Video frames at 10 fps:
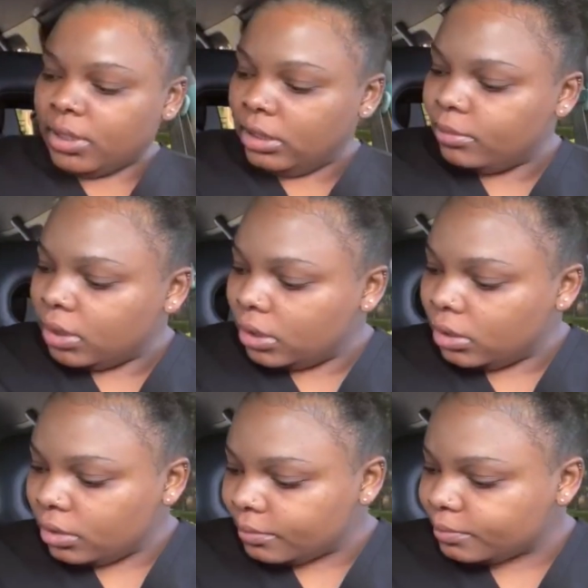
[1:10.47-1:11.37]
lemon
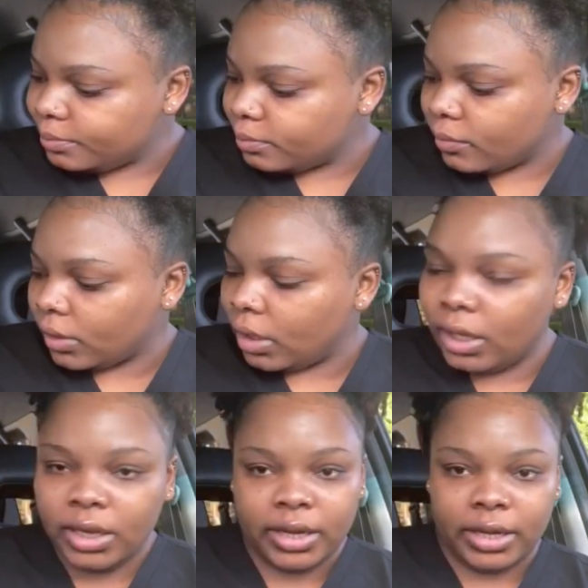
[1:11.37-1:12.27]
in it,
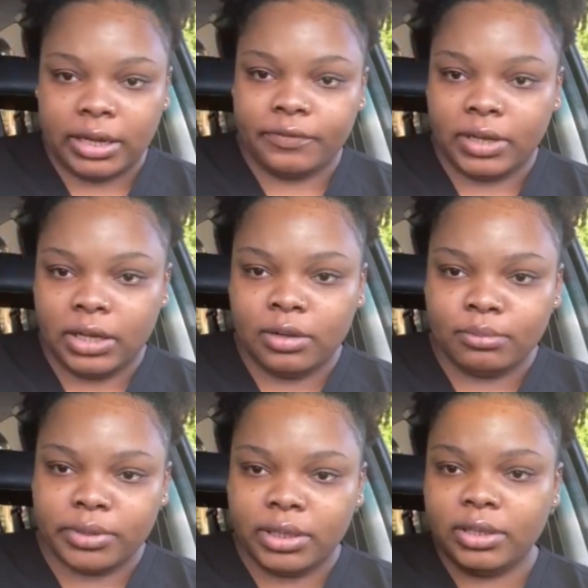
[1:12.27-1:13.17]
and I have an
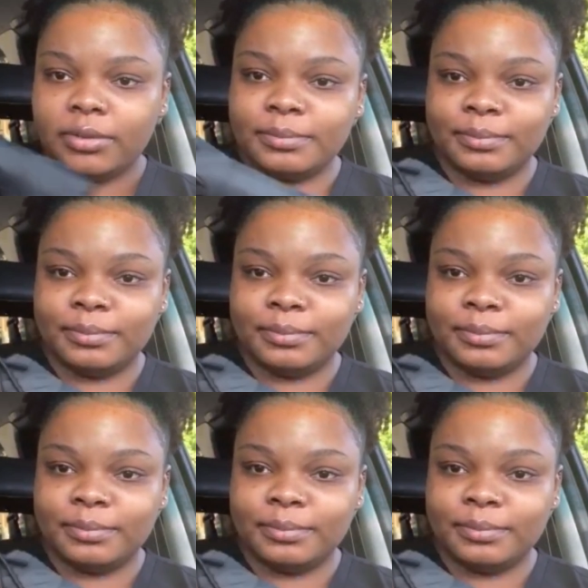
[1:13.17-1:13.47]
umbrella.